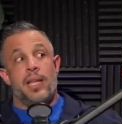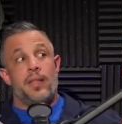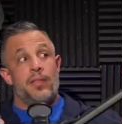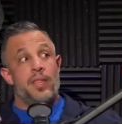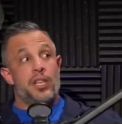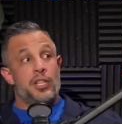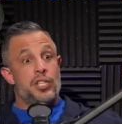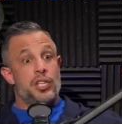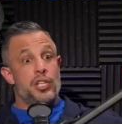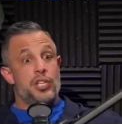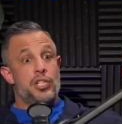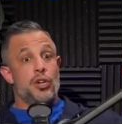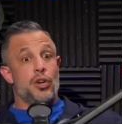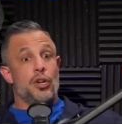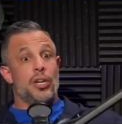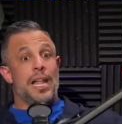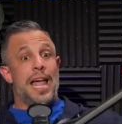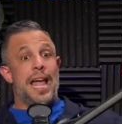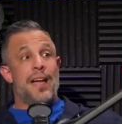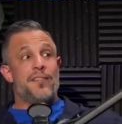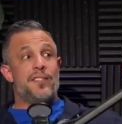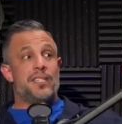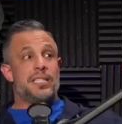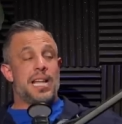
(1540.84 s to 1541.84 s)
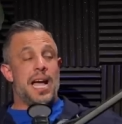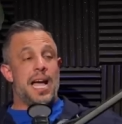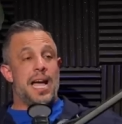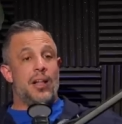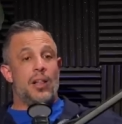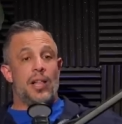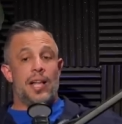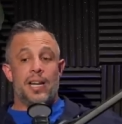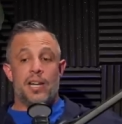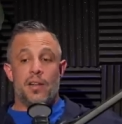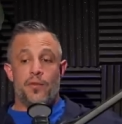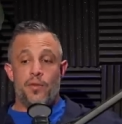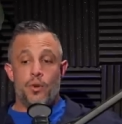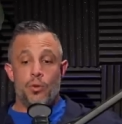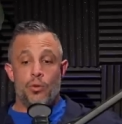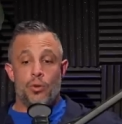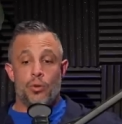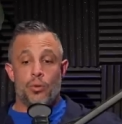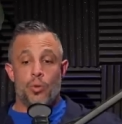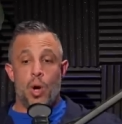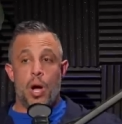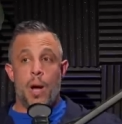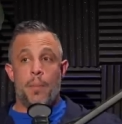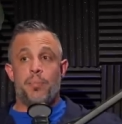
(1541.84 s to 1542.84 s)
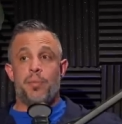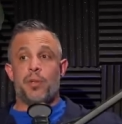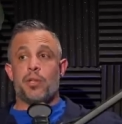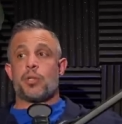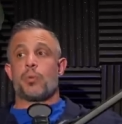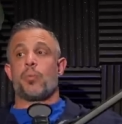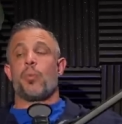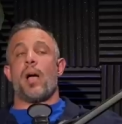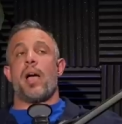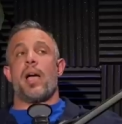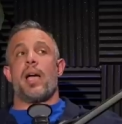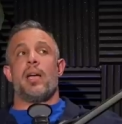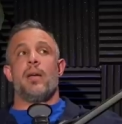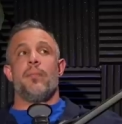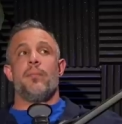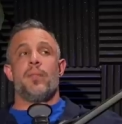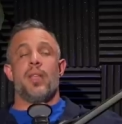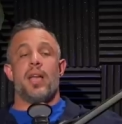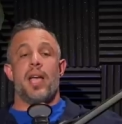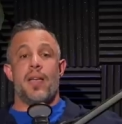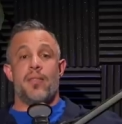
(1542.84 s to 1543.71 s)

This is your lifestyle. And if you grew up this way,